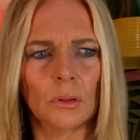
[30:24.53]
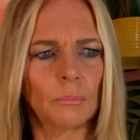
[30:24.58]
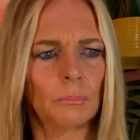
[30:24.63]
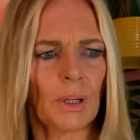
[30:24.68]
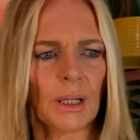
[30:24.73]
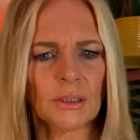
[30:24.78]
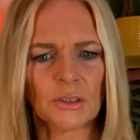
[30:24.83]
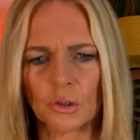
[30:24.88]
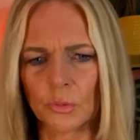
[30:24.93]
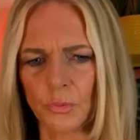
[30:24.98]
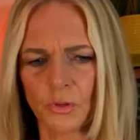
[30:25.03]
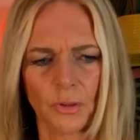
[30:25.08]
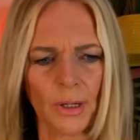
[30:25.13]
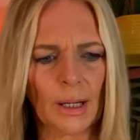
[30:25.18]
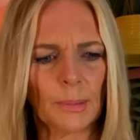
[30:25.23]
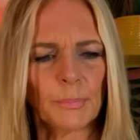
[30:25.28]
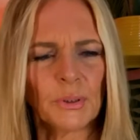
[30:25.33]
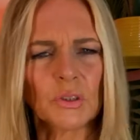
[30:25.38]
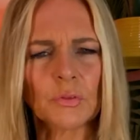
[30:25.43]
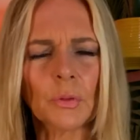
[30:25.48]
My
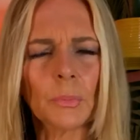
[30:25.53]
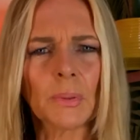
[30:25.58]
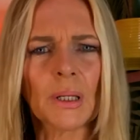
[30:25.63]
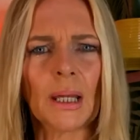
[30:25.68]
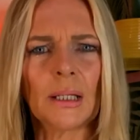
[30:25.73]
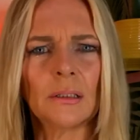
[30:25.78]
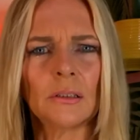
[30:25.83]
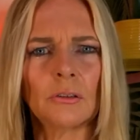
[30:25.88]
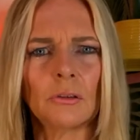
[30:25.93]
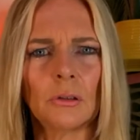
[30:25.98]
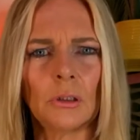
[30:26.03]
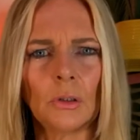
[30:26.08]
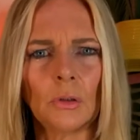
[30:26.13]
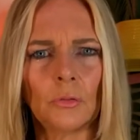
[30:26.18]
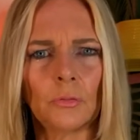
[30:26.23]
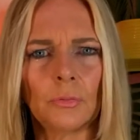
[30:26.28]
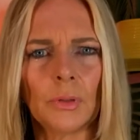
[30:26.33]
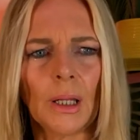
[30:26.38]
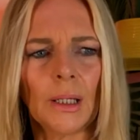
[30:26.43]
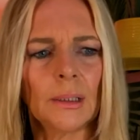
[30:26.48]
subscribers from Canada are
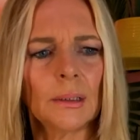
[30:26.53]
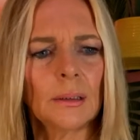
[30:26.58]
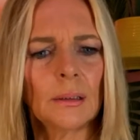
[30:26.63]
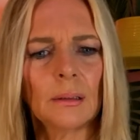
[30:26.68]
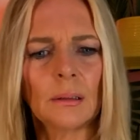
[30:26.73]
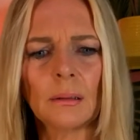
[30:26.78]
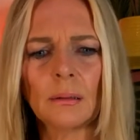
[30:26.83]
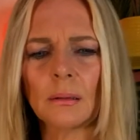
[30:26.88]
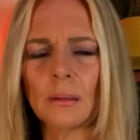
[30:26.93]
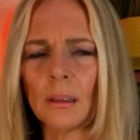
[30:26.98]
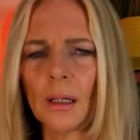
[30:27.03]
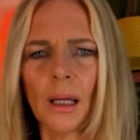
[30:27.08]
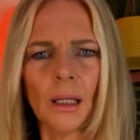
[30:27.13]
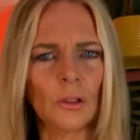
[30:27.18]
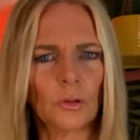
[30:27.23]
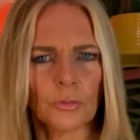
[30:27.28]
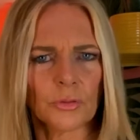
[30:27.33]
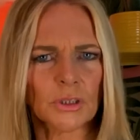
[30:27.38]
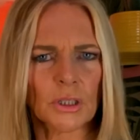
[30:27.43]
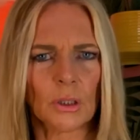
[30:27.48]
lovely. I'd
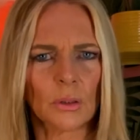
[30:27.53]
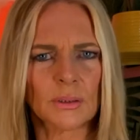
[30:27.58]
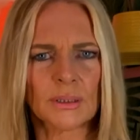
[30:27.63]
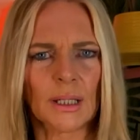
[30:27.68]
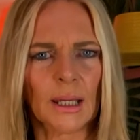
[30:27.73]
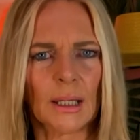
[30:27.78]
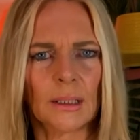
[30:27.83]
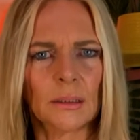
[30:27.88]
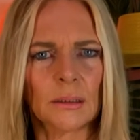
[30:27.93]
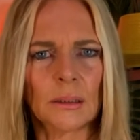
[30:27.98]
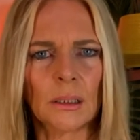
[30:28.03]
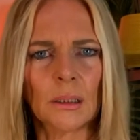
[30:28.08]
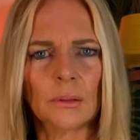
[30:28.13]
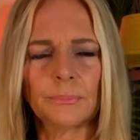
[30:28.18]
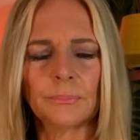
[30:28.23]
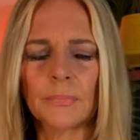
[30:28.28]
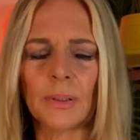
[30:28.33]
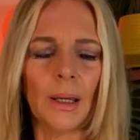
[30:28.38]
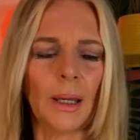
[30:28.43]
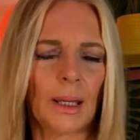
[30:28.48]
love to go to Canada.
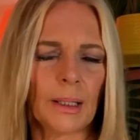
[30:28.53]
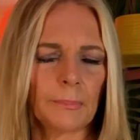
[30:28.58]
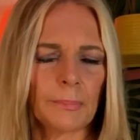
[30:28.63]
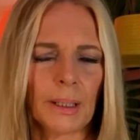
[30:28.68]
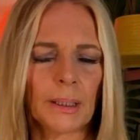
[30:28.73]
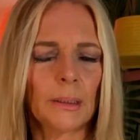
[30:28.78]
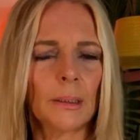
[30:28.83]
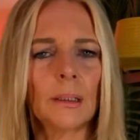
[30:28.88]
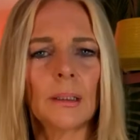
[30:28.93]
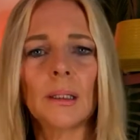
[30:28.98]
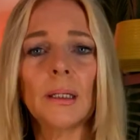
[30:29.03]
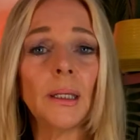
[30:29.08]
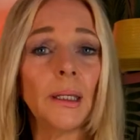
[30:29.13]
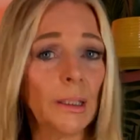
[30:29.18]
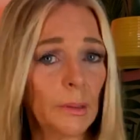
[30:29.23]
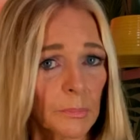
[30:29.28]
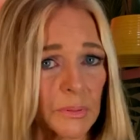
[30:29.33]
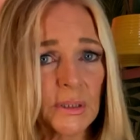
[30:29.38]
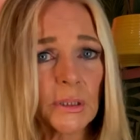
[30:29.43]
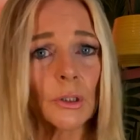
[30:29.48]
Anyway,
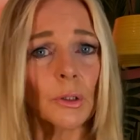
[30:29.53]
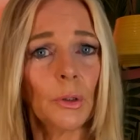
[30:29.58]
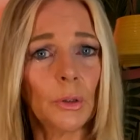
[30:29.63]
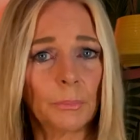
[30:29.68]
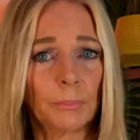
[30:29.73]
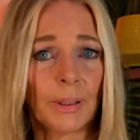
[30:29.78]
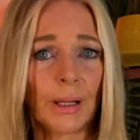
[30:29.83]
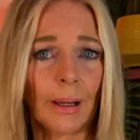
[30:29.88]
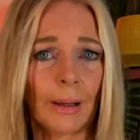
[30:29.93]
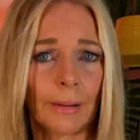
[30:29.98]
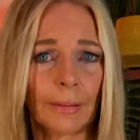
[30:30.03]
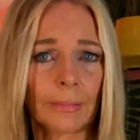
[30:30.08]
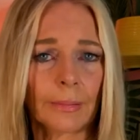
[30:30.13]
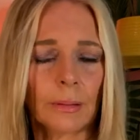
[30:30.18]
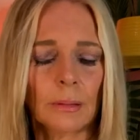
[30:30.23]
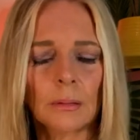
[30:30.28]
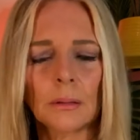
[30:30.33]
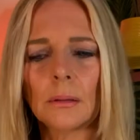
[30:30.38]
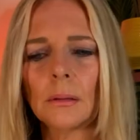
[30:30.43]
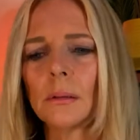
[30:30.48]
he wasn't going back.
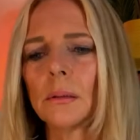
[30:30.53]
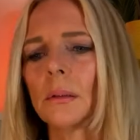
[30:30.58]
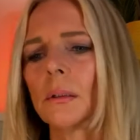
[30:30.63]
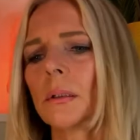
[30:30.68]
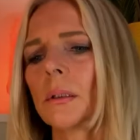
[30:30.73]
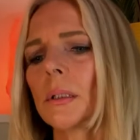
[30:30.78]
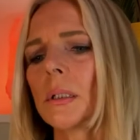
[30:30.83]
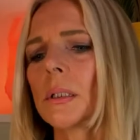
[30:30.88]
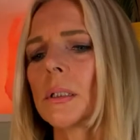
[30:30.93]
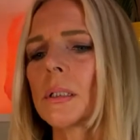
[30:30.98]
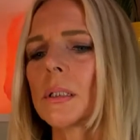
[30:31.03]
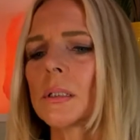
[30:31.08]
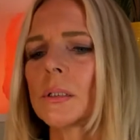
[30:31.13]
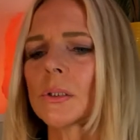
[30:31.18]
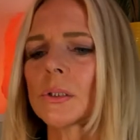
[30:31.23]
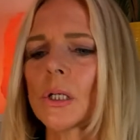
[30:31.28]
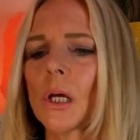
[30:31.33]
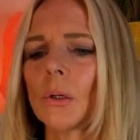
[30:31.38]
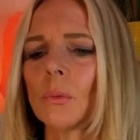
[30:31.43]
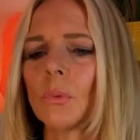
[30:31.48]

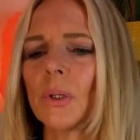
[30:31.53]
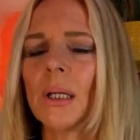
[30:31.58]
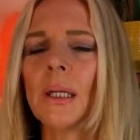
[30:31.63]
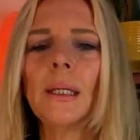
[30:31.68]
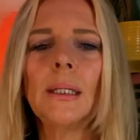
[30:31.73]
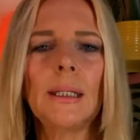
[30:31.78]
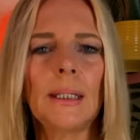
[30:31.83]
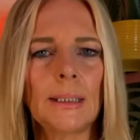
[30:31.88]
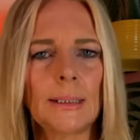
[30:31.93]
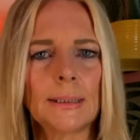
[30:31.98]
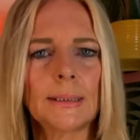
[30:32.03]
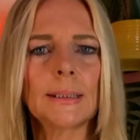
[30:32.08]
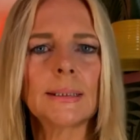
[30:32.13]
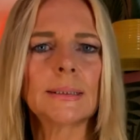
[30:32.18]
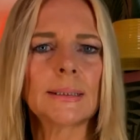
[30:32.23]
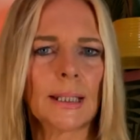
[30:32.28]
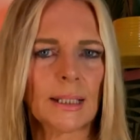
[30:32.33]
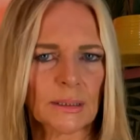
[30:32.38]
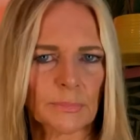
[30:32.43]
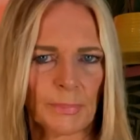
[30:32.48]
So he needed
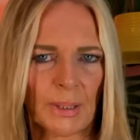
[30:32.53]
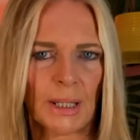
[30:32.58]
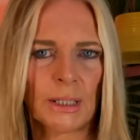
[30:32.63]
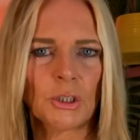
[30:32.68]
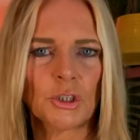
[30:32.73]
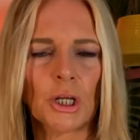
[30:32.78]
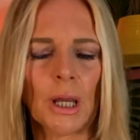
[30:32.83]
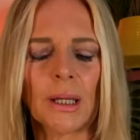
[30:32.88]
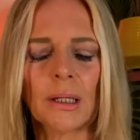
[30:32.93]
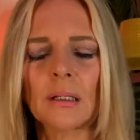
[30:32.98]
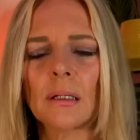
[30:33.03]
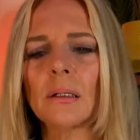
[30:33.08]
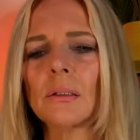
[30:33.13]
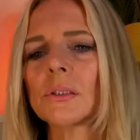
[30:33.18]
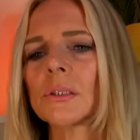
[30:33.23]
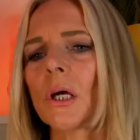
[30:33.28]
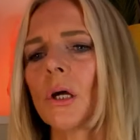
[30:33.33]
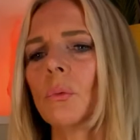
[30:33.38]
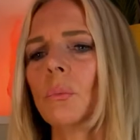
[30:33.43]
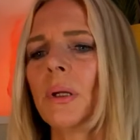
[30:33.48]
his next paycheck.
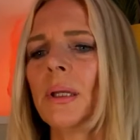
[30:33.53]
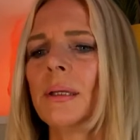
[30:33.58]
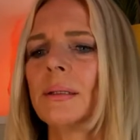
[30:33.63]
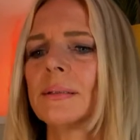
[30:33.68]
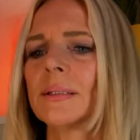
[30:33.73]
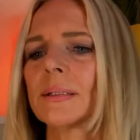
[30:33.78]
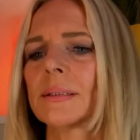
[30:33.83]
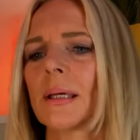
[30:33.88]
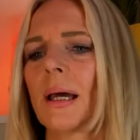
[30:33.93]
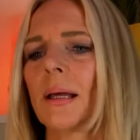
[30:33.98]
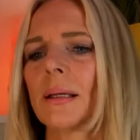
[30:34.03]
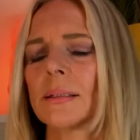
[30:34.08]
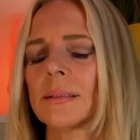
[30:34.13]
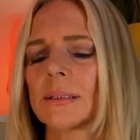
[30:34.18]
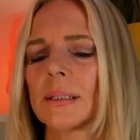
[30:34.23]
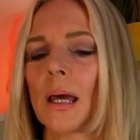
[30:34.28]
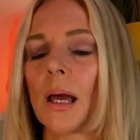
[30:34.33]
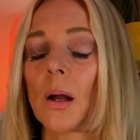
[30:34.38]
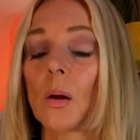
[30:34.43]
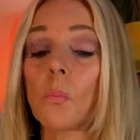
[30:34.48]
So he
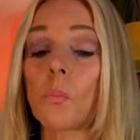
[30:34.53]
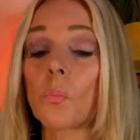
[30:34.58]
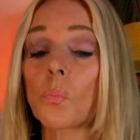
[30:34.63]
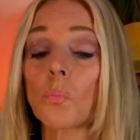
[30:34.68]
decides that